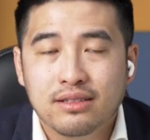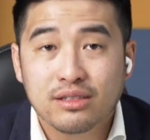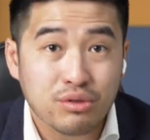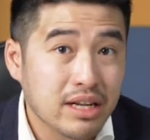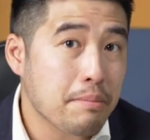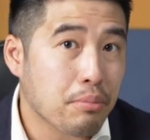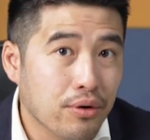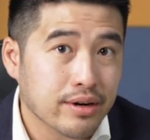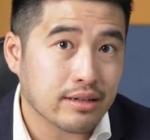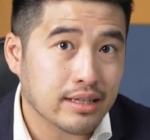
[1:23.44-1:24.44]
So it's really
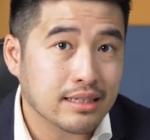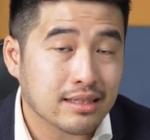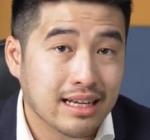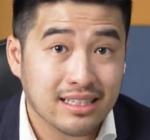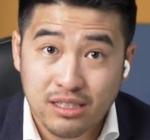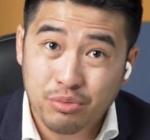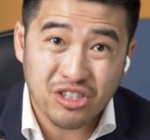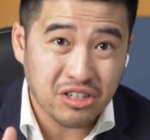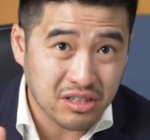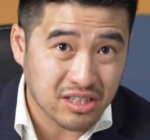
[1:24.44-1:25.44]
important these days,
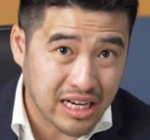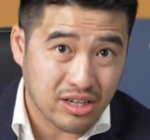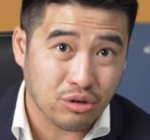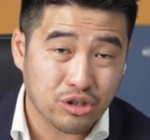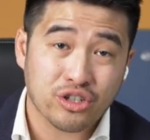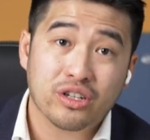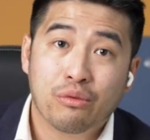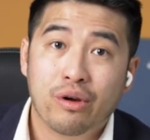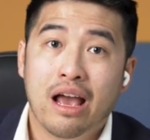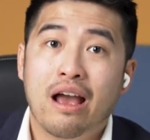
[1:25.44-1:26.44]
especially the technology
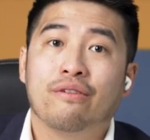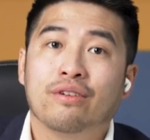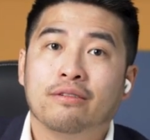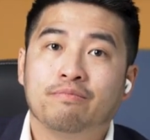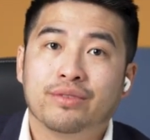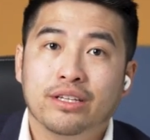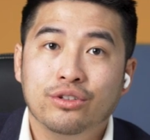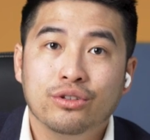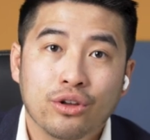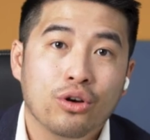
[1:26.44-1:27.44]
that we have, that
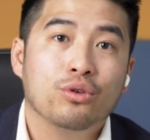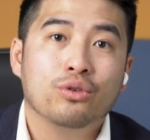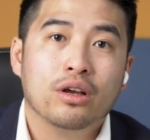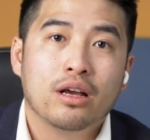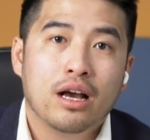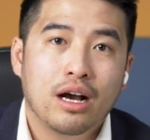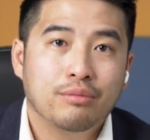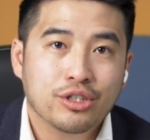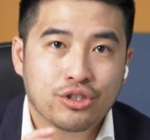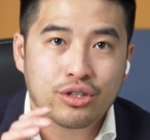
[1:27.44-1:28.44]
you know how
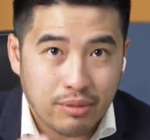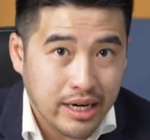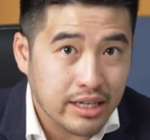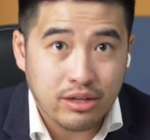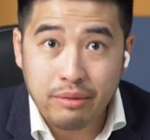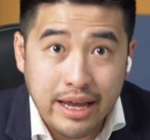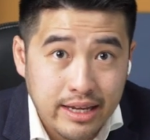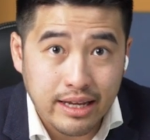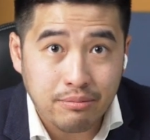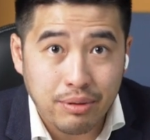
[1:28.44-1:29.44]
much money you're
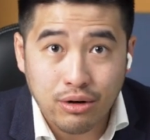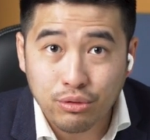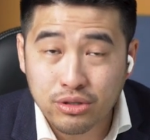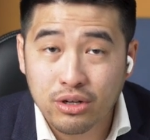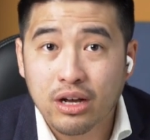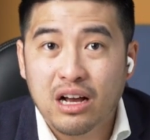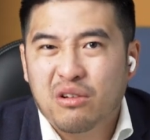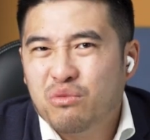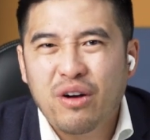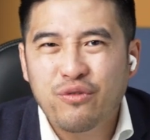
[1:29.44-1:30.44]
making, but also
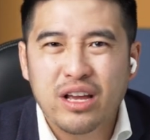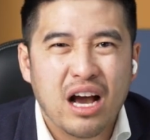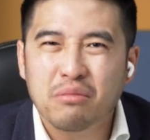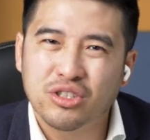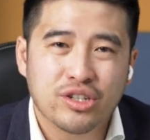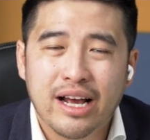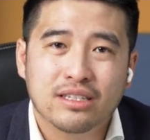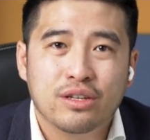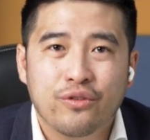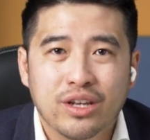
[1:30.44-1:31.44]
roughly how much
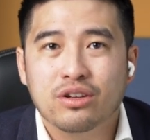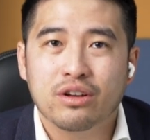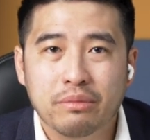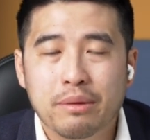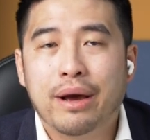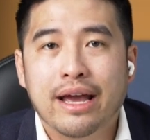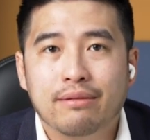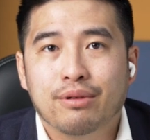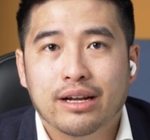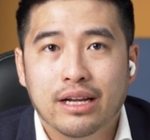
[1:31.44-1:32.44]
tax you think you're going to be
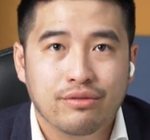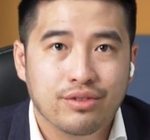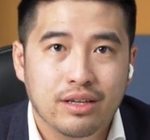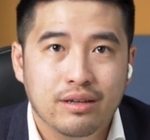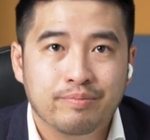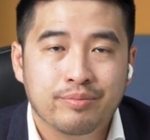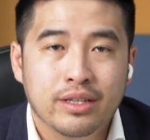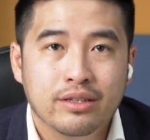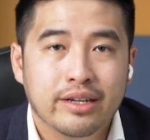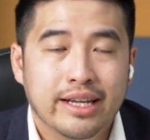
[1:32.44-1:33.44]
paying by the end of the year.
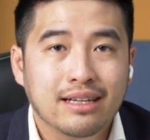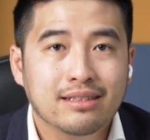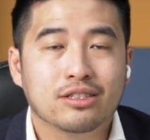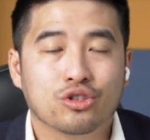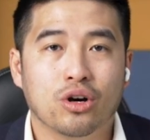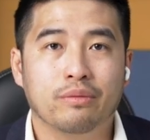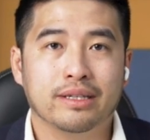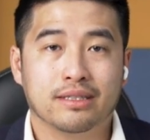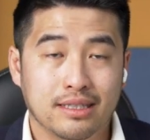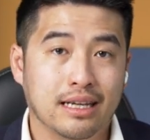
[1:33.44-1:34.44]
The accountant's job
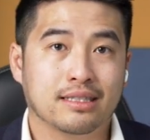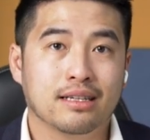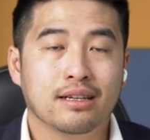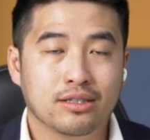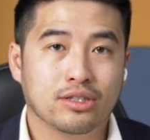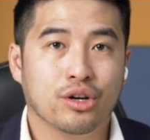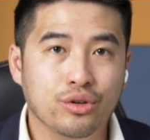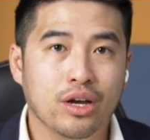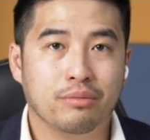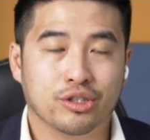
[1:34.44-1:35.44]
is, yes, to tell
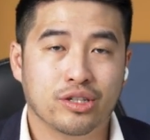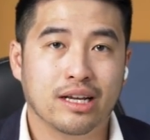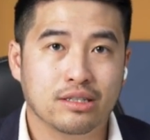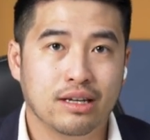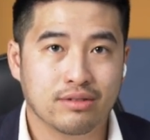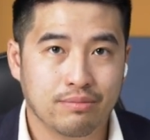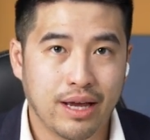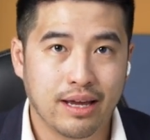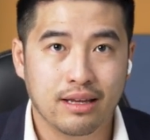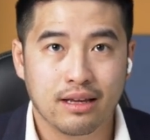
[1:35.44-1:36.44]
you how much tax you have to
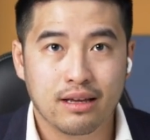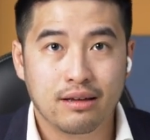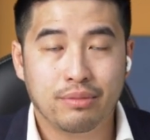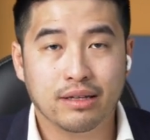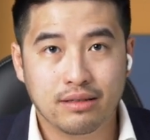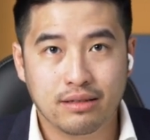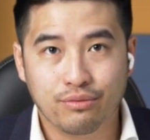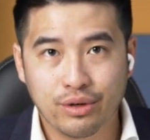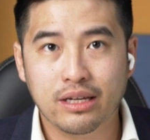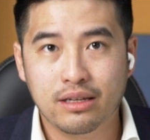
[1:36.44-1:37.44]
pay, but
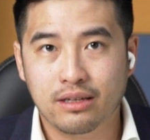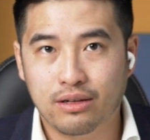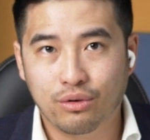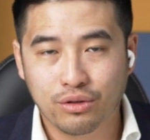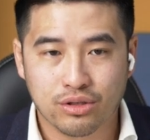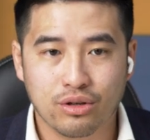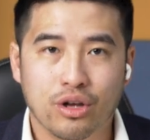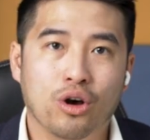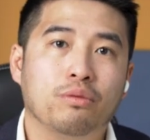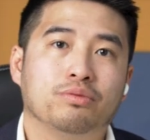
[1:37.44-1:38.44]
we also
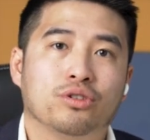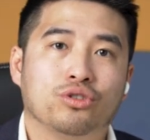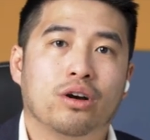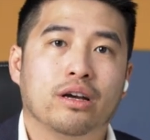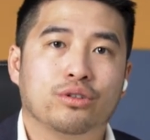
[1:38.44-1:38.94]
help to try